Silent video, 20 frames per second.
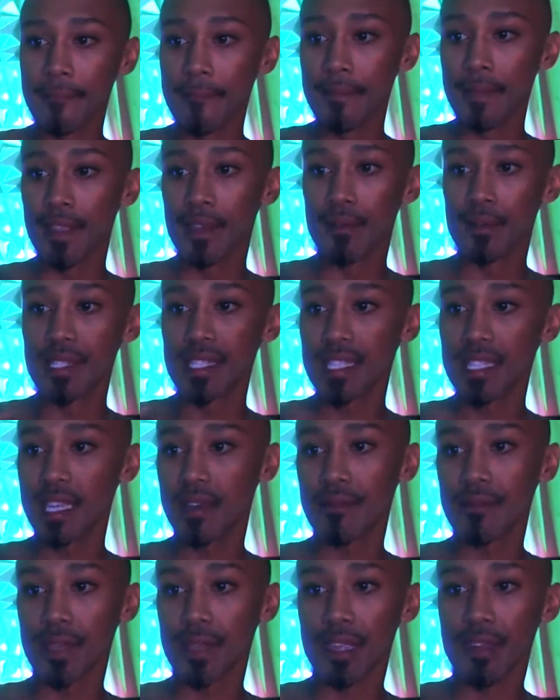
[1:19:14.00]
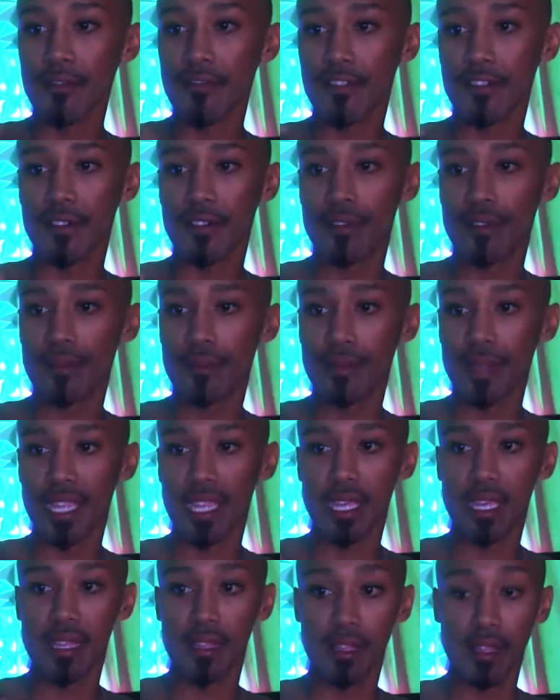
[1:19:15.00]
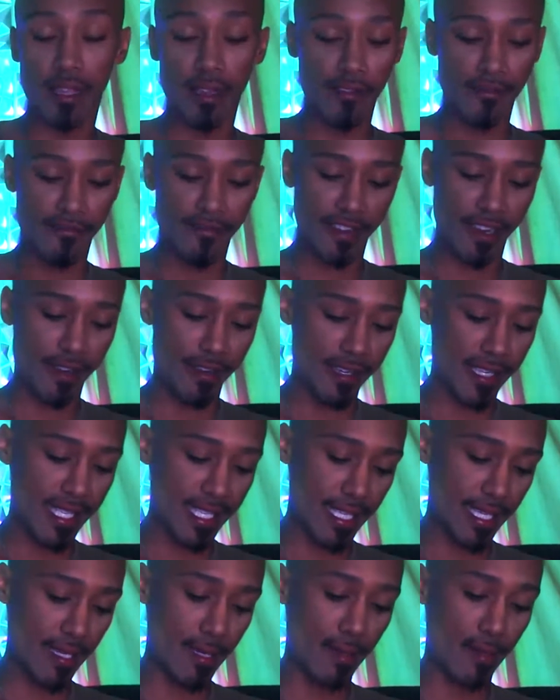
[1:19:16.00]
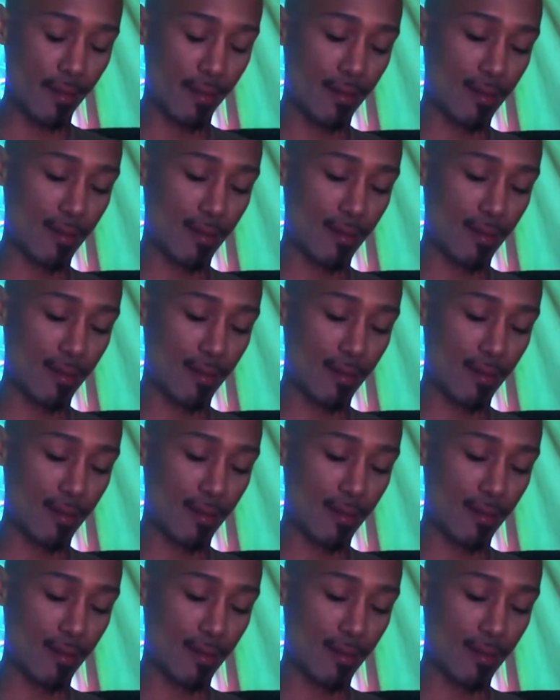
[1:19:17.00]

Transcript: What's coming for me in love very soon?